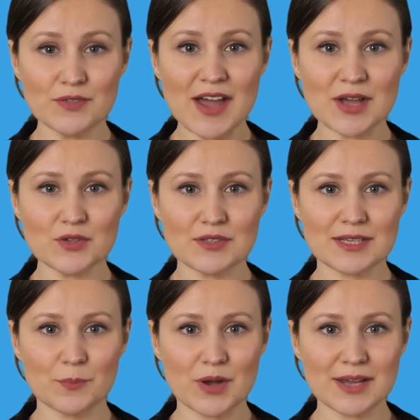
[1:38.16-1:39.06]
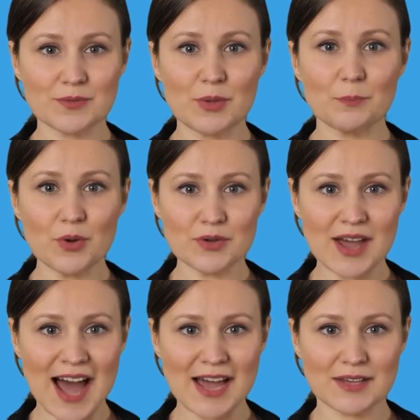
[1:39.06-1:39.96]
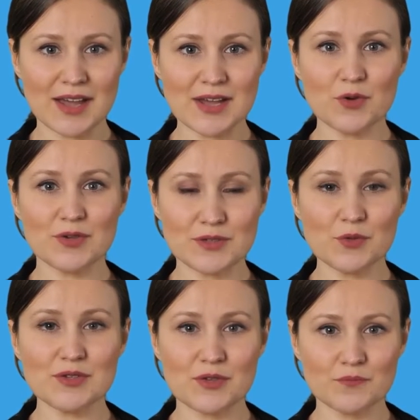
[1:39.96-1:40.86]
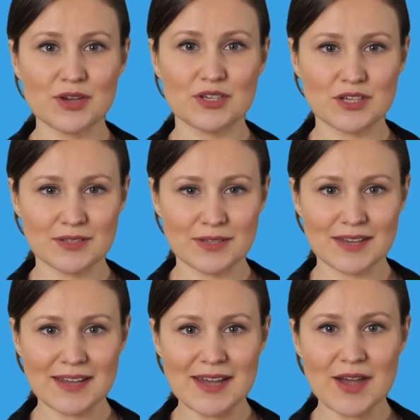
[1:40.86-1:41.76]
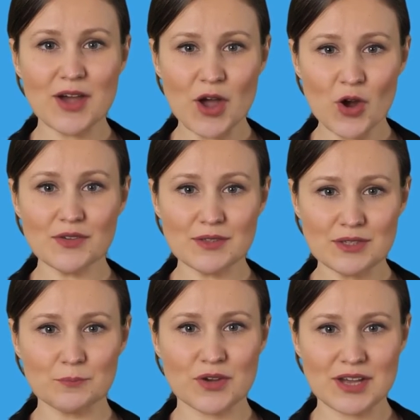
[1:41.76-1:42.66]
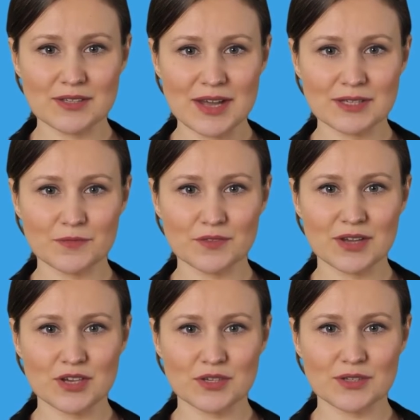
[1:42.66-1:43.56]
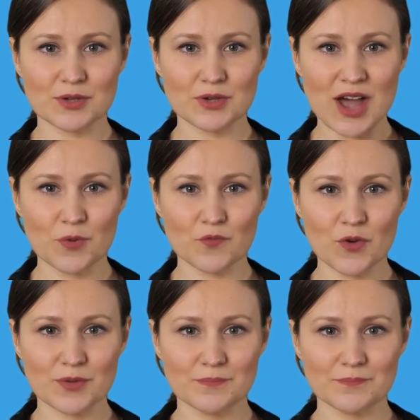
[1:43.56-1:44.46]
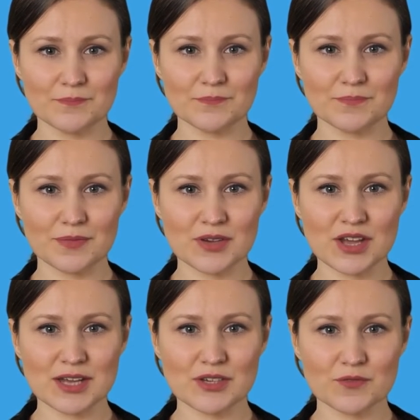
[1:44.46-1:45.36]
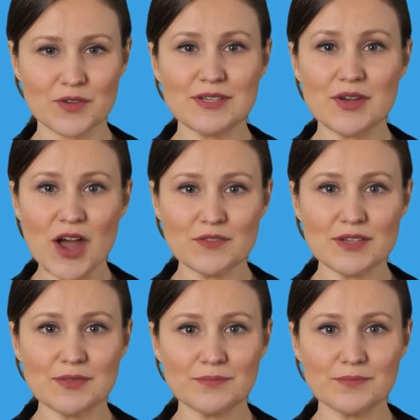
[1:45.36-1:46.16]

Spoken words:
the factors that place people at an increased risk of addiction, there are also some key signs of addiction to look out for. Changing friends often.